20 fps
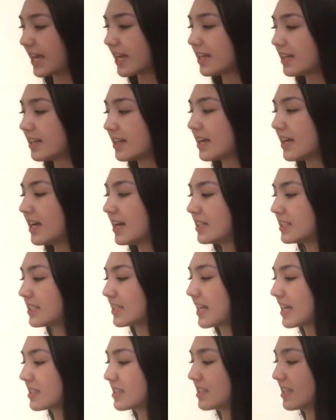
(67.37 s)
8 to
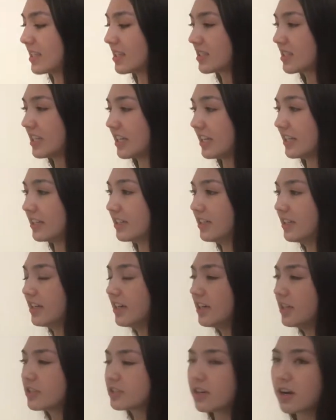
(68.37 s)
get 16.
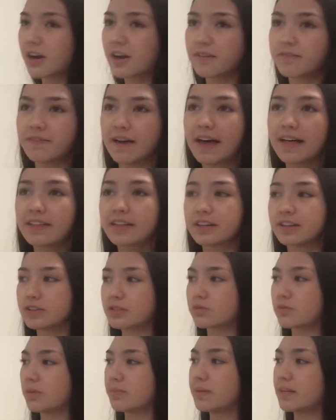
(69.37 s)
So our
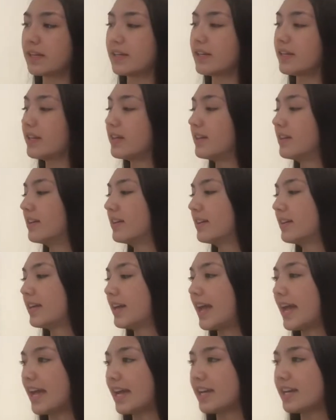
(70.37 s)
values will be
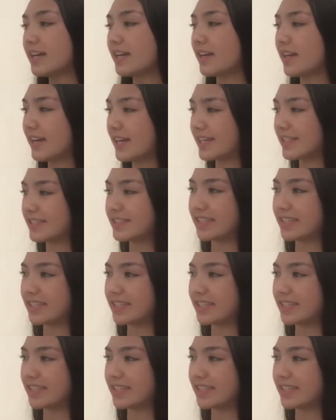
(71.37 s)
8 and